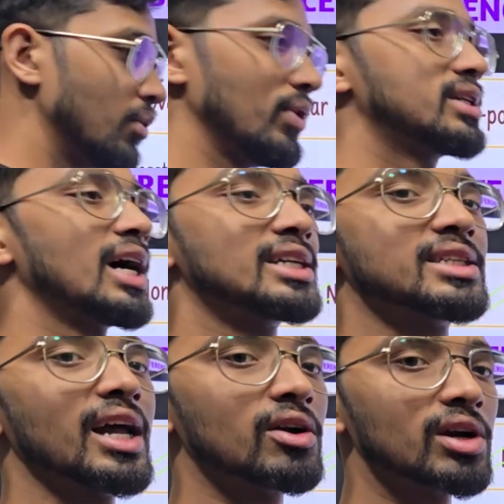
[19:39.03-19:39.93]
Which has the
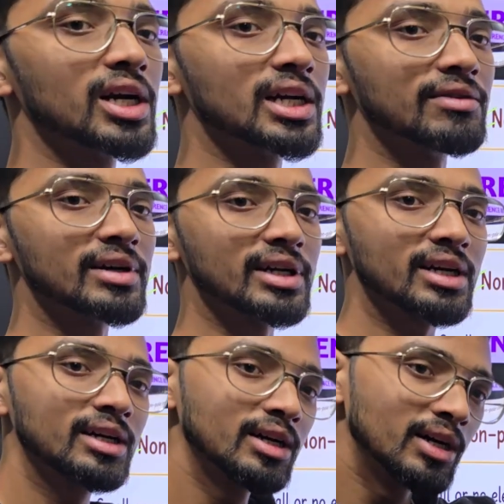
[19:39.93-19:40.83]
high electronegativity?
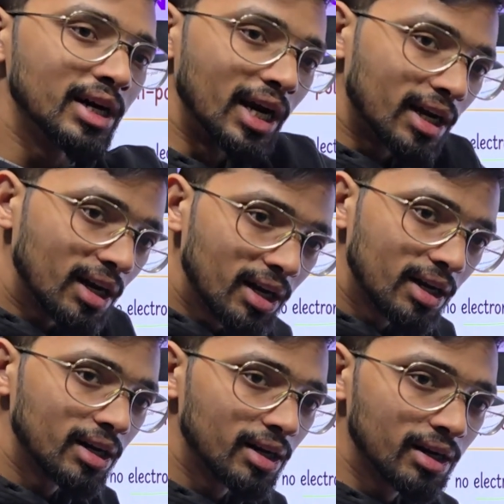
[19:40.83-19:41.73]
It will
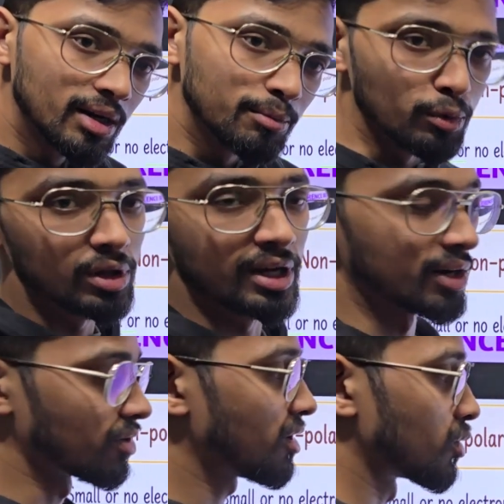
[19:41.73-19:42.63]
pull the
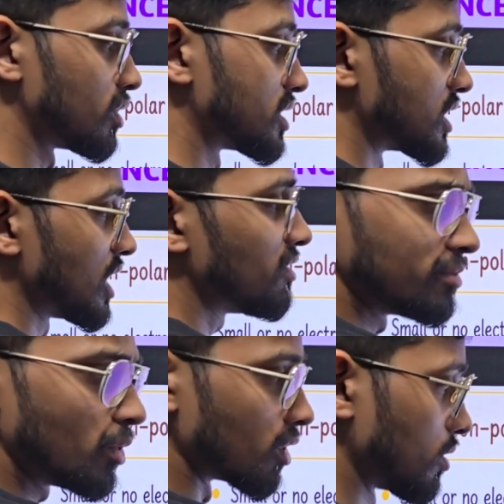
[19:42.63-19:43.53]
electron towards itself
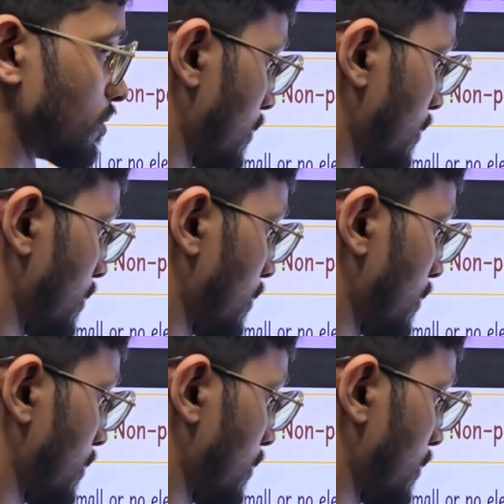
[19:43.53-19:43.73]
more.